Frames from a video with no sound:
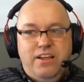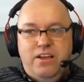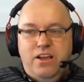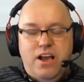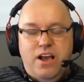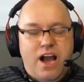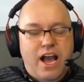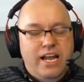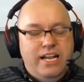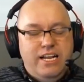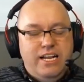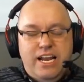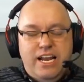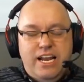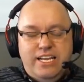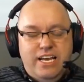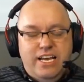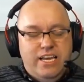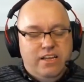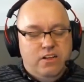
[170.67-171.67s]
uh, I got
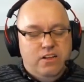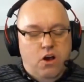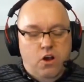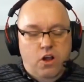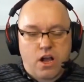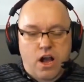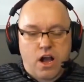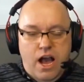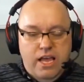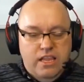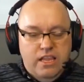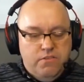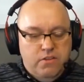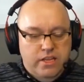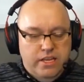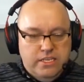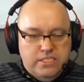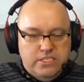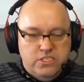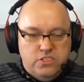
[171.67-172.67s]
to tell you, High
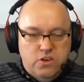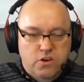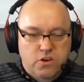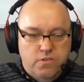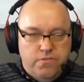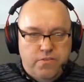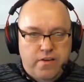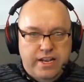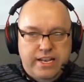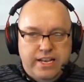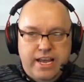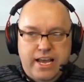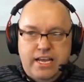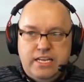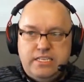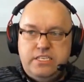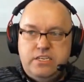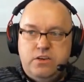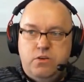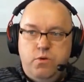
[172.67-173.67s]
Level is so
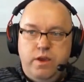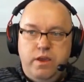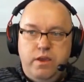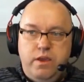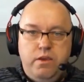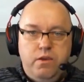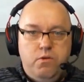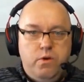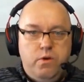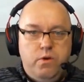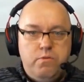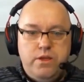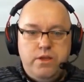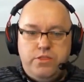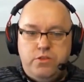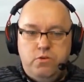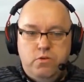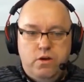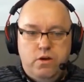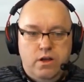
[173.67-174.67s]
fantastic. We we
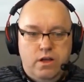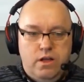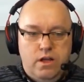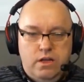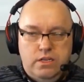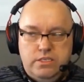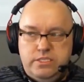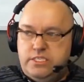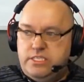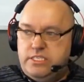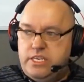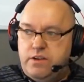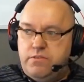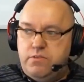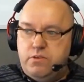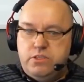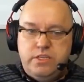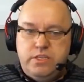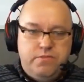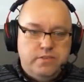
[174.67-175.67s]
went through a, a
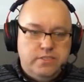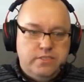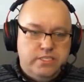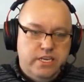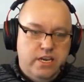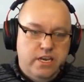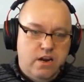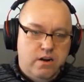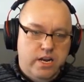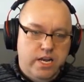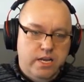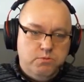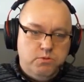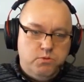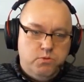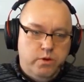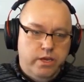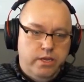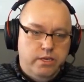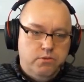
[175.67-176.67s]
several different C R
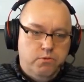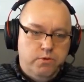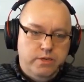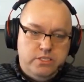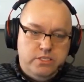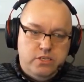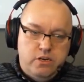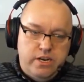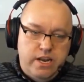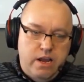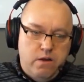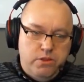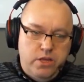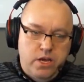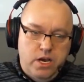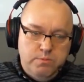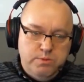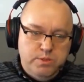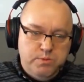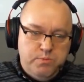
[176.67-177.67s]
Ms. We we started out with
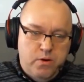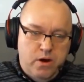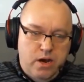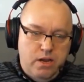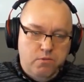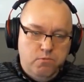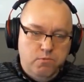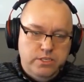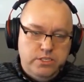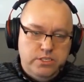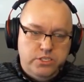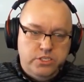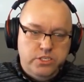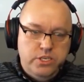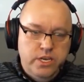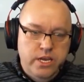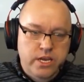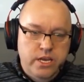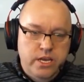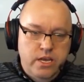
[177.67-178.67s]
HubSpot,
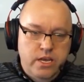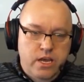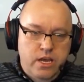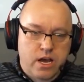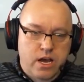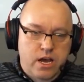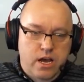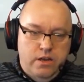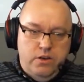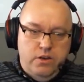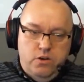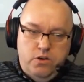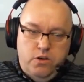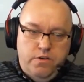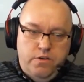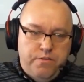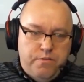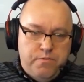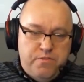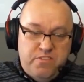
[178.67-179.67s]
which I uh, don't
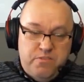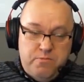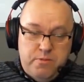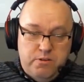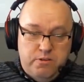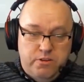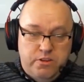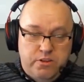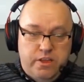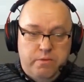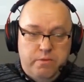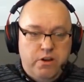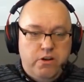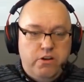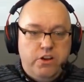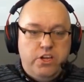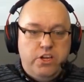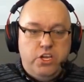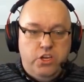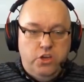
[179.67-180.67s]
know if you're familiar with them.
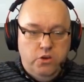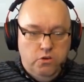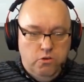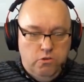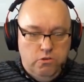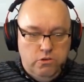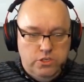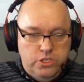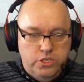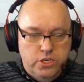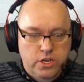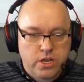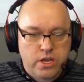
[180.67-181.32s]
They're huge.